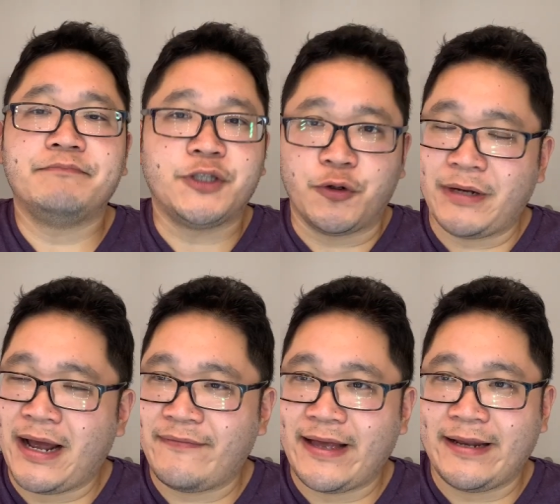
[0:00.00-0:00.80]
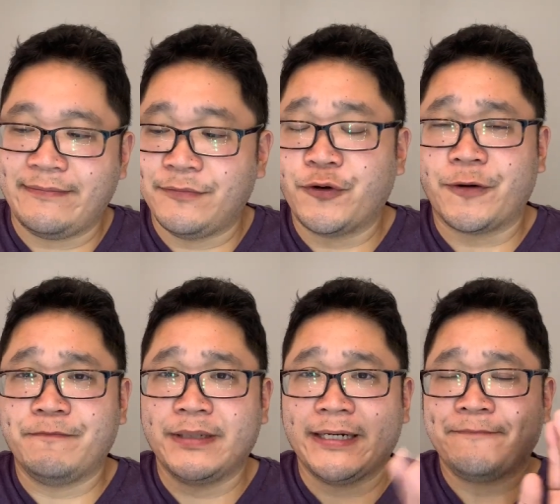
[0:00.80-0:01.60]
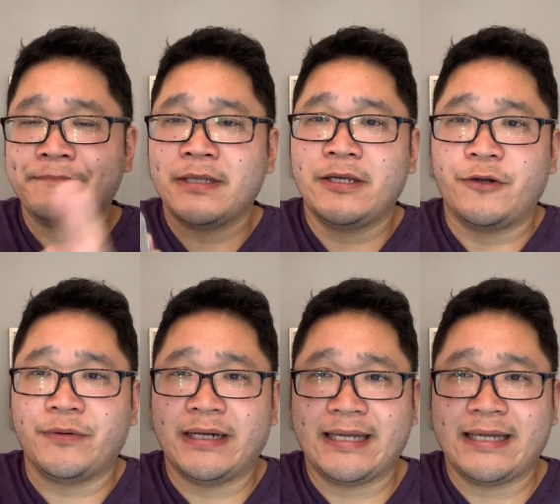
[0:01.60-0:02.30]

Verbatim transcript: don't have that anymore, but you know what,